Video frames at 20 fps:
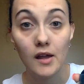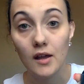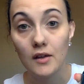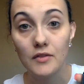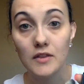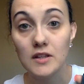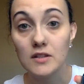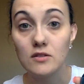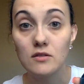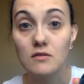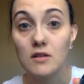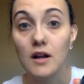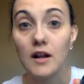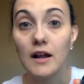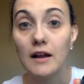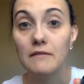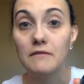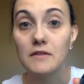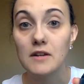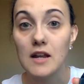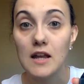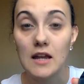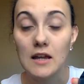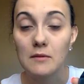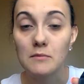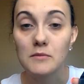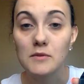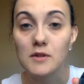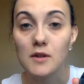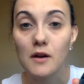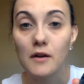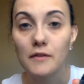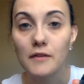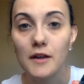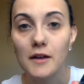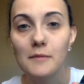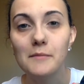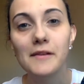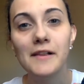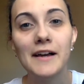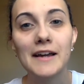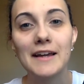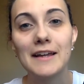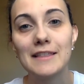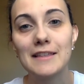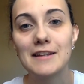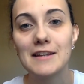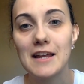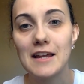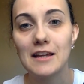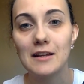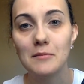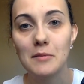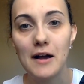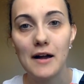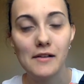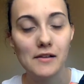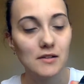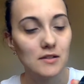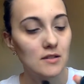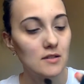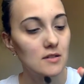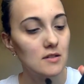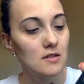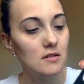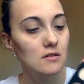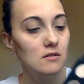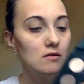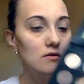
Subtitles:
These do not have names on them like the Naked palettes do.